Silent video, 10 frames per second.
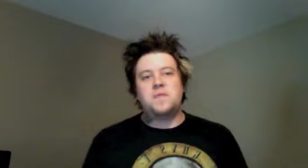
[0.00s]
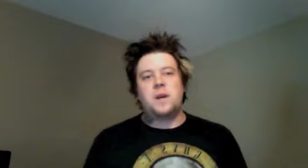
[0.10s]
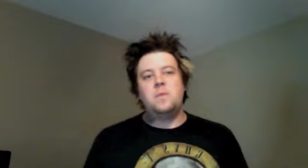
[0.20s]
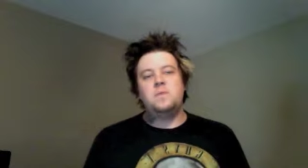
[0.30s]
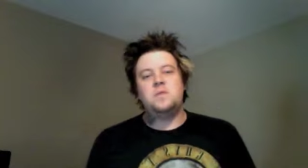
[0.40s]

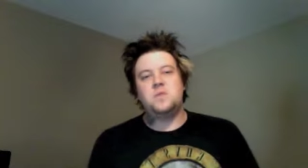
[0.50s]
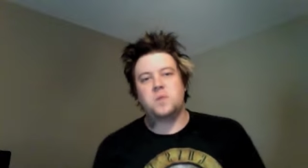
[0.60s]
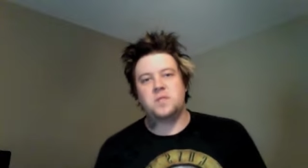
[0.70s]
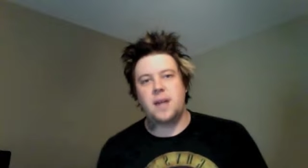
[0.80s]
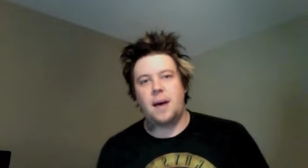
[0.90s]
Stones. Just
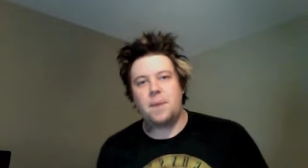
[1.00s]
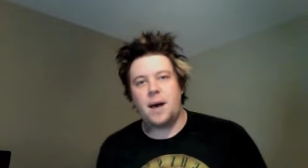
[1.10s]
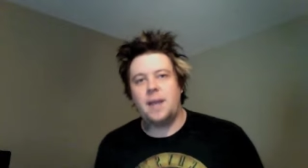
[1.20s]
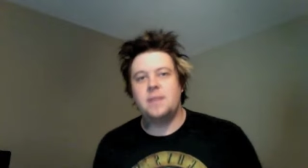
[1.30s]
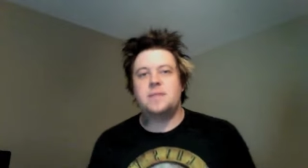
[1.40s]
want to stop
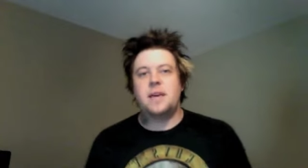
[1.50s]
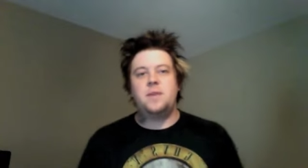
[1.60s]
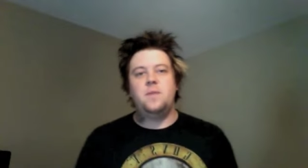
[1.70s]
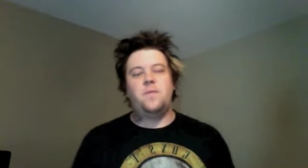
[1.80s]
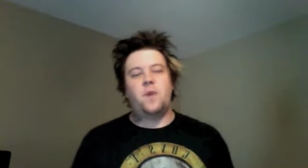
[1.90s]
by and
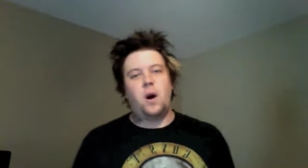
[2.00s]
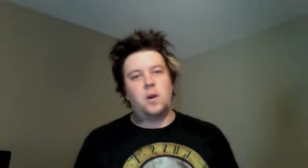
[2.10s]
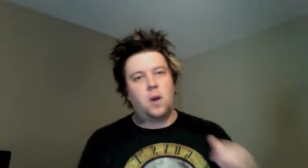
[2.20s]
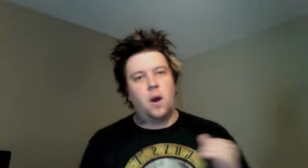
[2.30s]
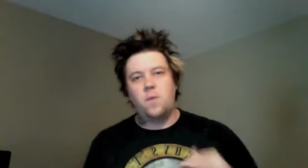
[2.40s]
thank you for all
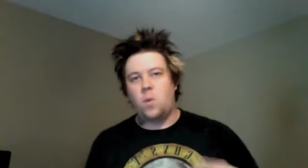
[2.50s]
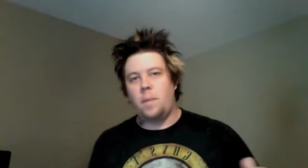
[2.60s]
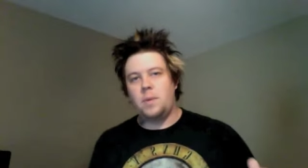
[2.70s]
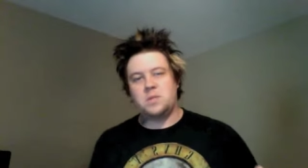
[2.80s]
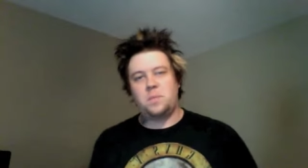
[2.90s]
your
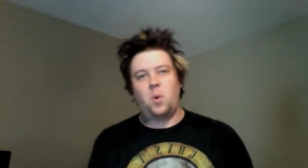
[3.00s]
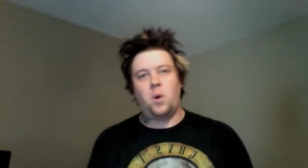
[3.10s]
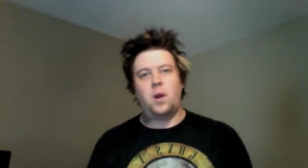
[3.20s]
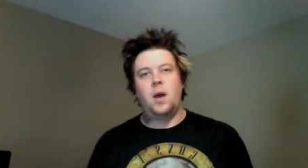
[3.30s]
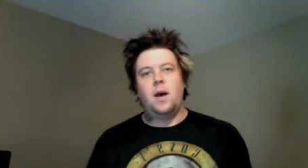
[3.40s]
overwhelming
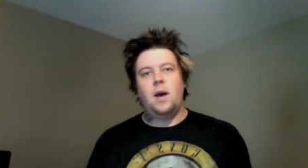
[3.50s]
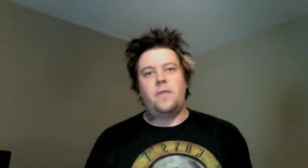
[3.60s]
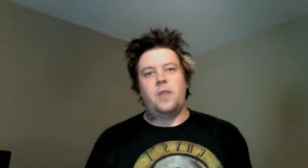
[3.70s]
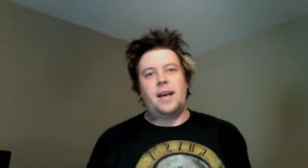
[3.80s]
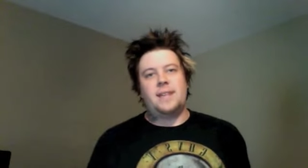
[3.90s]
support
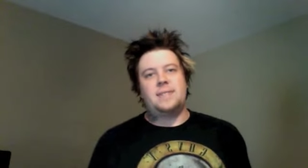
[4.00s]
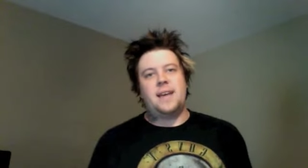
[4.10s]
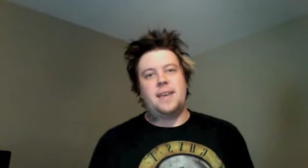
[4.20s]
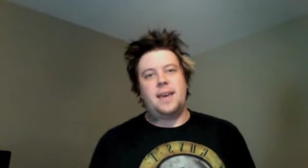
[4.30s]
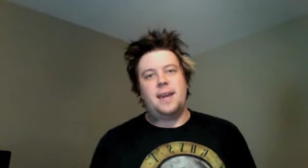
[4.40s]
for the last
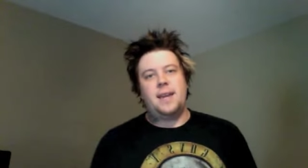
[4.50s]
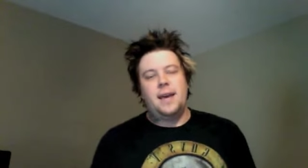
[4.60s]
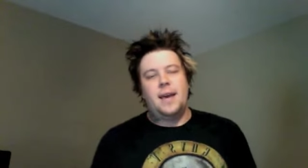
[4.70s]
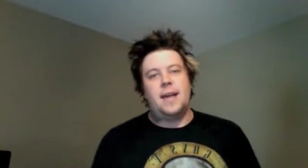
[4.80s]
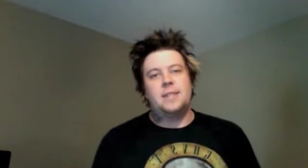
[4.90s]
decade,
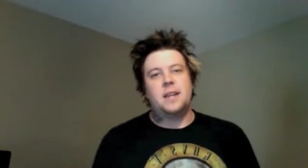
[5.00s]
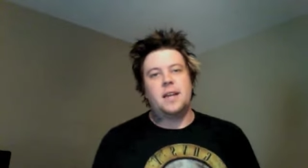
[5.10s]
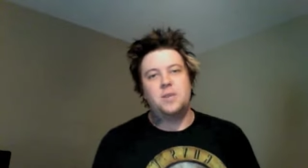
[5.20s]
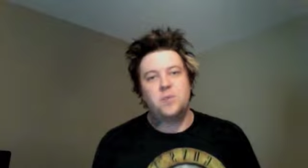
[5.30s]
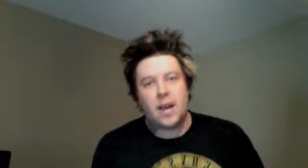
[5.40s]
and to
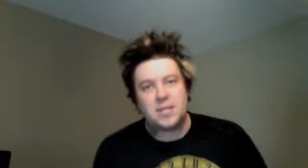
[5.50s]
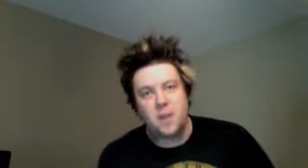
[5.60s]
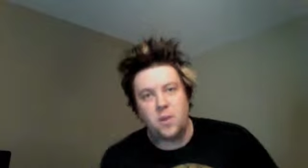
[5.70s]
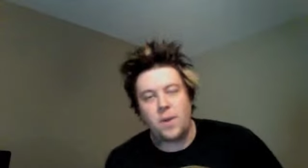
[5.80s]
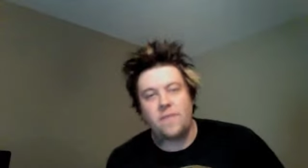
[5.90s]
let you guys
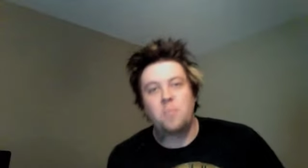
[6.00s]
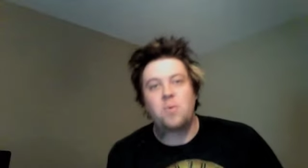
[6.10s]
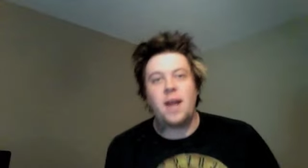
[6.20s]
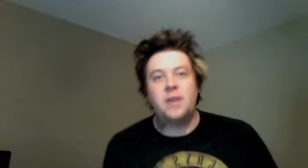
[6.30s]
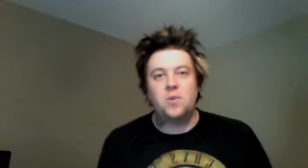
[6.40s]
know that we have a
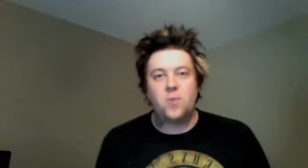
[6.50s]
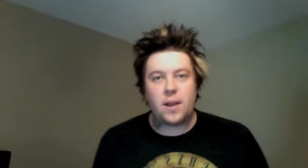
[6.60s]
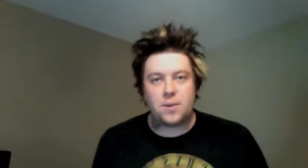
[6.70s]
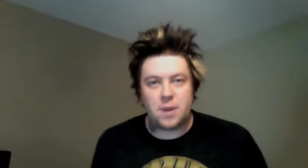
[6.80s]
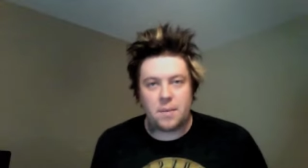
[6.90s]
brand new
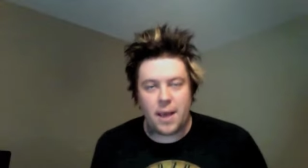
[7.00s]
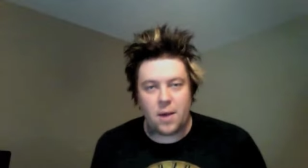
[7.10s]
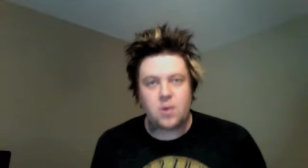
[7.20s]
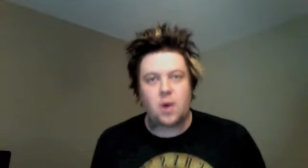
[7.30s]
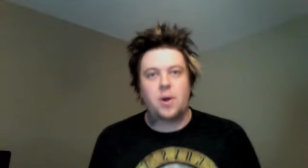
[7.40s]
record coming
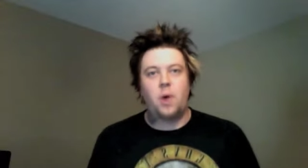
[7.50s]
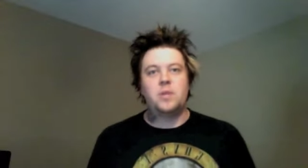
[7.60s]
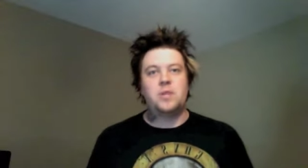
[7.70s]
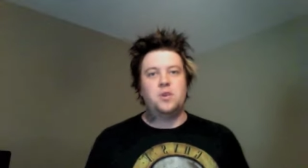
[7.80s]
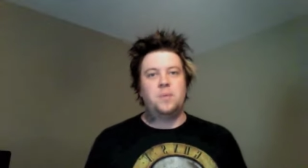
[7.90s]
out called
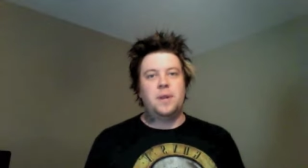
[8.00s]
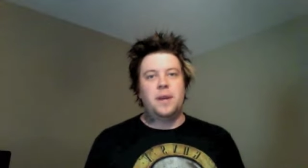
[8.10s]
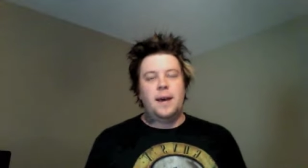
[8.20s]
Only Human.